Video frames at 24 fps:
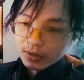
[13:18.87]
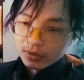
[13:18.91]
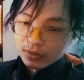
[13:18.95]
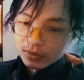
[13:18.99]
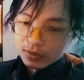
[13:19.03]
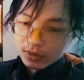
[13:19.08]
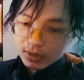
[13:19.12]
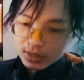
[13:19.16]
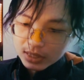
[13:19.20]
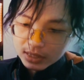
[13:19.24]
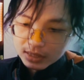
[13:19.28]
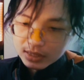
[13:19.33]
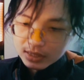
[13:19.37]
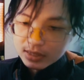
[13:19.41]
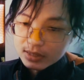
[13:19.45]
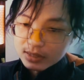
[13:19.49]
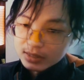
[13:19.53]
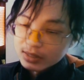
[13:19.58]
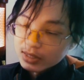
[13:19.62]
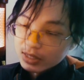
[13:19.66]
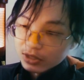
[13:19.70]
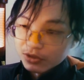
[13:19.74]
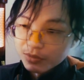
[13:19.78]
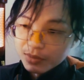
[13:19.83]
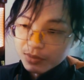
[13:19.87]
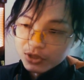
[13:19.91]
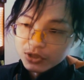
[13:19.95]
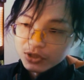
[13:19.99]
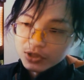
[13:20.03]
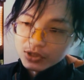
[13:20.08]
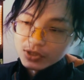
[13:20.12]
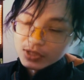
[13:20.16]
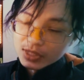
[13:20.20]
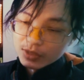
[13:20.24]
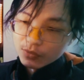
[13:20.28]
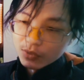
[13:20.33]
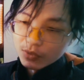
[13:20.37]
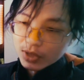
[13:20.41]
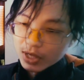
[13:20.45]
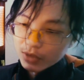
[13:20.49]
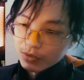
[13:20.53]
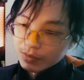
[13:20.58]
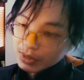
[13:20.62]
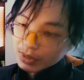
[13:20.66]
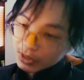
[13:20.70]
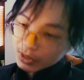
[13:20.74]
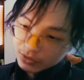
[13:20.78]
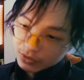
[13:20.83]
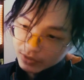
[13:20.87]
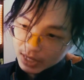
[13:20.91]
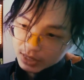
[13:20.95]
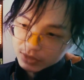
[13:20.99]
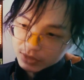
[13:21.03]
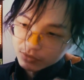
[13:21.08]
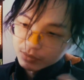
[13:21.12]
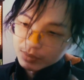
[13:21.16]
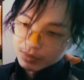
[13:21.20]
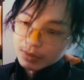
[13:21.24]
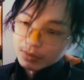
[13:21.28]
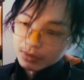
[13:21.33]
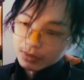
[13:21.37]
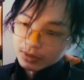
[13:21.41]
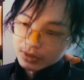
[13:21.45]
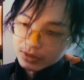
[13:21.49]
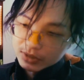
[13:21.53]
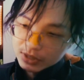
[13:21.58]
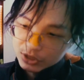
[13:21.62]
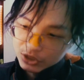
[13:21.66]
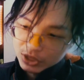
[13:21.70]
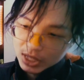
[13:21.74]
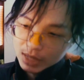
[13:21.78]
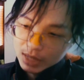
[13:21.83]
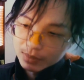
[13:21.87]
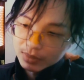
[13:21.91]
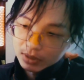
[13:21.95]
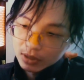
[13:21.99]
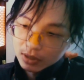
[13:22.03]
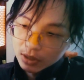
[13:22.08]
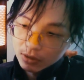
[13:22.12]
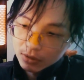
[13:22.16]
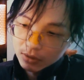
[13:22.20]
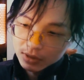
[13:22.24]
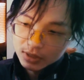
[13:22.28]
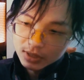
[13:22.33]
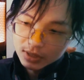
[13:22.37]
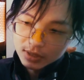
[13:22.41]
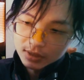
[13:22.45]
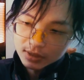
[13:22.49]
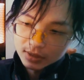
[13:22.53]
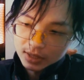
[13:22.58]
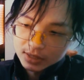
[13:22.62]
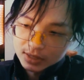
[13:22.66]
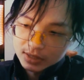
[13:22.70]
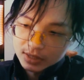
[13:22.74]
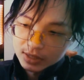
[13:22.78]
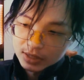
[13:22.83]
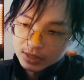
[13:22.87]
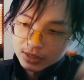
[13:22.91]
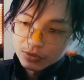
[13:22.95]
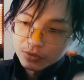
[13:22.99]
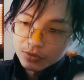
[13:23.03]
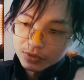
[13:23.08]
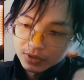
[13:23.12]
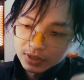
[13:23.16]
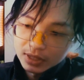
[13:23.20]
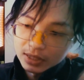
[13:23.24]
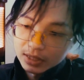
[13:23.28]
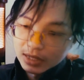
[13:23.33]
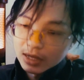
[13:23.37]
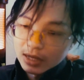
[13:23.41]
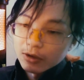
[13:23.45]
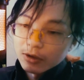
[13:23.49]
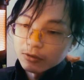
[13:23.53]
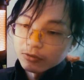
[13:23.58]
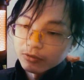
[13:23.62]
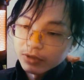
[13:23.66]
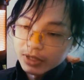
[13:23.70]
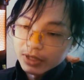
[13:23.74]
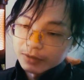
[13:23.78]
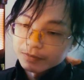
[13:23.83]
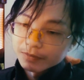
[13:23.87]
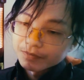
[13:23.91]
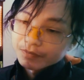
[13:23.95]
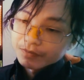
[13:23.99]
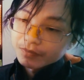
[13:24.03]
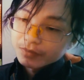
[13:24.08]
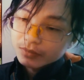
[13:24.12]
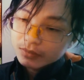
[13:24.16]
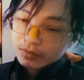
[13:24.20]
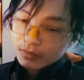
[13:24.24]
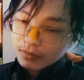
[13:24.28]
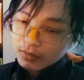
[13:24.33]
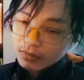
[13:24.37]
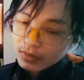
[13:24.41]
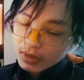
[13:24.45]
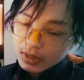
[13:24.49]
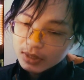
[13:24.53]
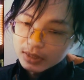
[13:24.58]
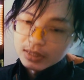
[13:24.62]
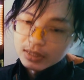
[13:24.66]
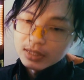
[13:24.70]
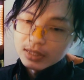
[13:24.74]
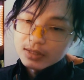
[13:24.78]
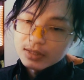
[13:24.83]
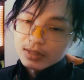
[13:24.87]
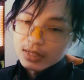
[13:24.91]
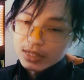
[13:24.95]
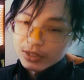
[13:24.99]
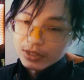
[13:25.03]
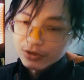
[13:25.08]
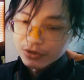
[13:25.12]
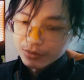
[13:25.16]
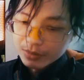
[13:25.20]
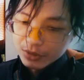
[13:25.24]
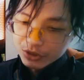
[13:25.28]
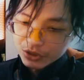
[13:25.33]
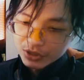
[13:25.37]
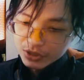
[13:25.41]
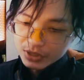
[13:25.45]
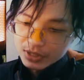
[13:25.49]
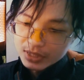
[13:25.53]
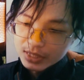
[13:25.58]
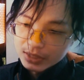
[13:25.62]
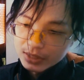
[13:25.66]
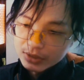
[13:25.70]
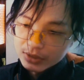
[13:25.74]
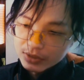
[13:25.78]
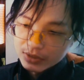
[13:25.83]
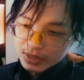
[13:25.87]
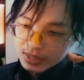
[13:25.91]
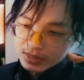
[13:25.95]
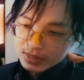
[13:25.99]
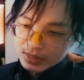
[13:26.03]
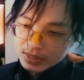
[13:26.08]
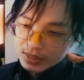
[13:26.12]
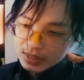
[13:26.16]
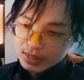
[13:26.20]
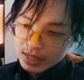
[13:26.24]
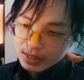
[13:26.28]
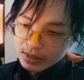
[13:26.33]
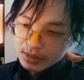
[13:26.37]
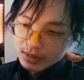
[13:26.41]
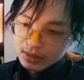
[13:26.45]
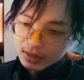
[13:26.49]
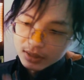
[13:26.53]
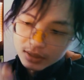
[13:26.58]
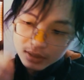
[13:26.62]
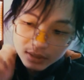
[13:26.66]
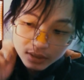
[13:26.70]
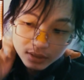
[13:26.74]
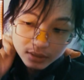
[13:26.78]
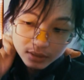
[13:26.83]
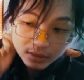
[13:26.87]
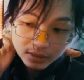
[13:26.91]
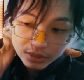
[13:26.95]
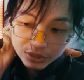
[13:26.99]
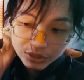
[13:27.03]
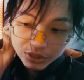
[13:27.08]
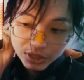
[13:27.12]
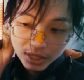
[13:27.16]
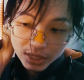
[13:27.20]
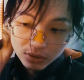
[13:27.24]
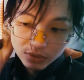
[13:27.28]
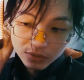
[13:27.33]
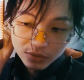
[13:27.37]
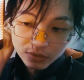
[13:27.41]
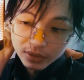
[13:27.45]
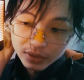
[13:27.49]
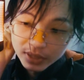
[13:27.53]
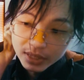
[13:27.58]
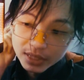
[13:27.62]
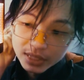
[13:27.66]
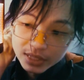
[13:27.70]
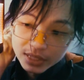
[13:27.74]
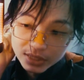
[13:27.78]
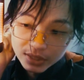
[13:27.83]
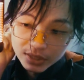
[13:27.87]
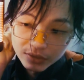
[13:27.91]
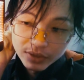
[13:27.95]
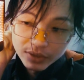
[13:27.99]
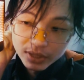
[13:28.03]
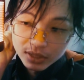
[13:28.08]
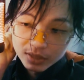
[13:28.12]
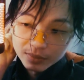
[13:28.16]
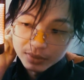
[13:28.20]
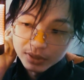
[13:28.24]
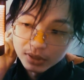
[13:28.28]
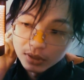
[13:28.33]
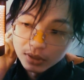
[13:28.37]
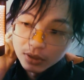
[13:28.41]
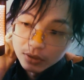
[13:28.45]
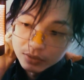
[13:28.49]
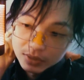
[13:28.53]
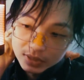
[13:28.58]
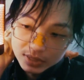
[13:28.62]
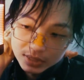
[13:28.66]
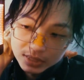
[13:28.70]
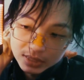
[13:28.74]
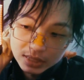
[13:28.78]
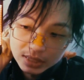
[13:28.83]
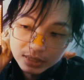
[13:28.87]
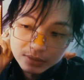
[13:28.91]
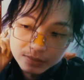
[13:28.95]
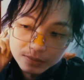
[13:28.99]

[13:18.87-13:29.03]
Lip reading: this is the intermission scene where I would be interacting with people. There's a chat below. That's a new thing now, right? This intermission scene, you can see that the chat overlay is directly below the scene.